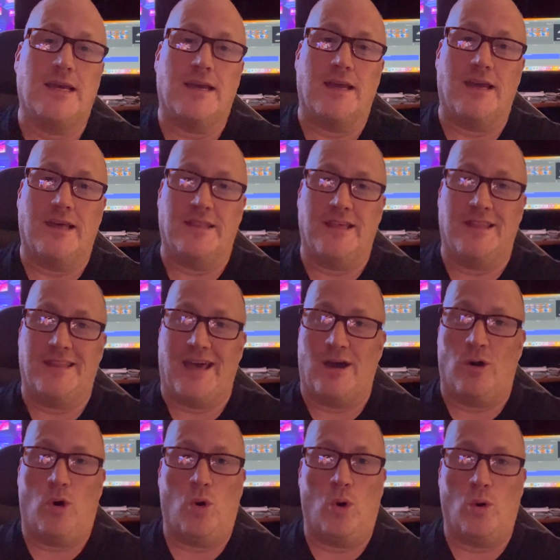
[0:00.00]
And then that
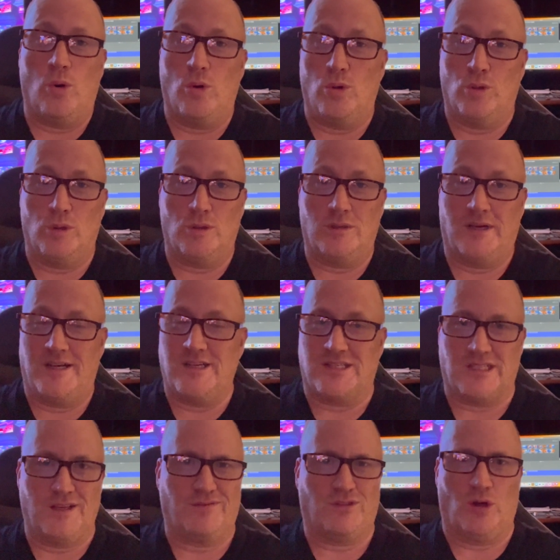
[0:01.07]
whole, I just
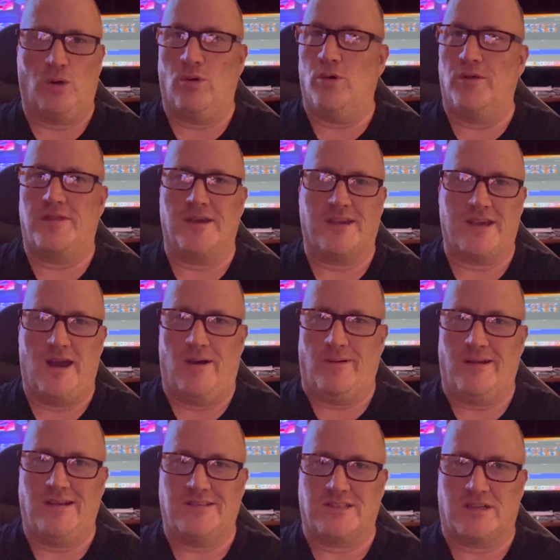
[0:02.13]
lift the whole thing out
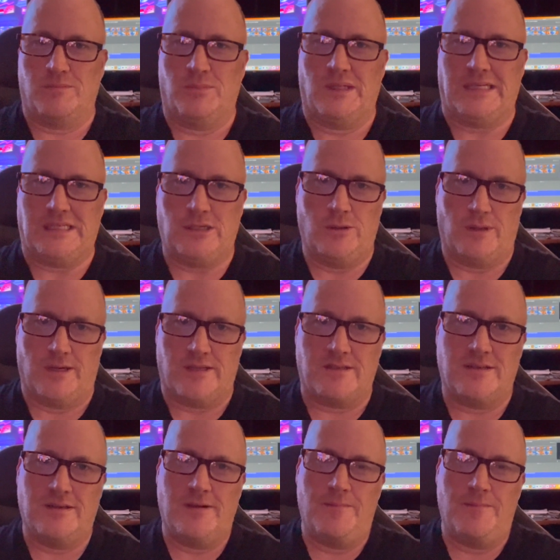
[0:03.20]
as a complete unit.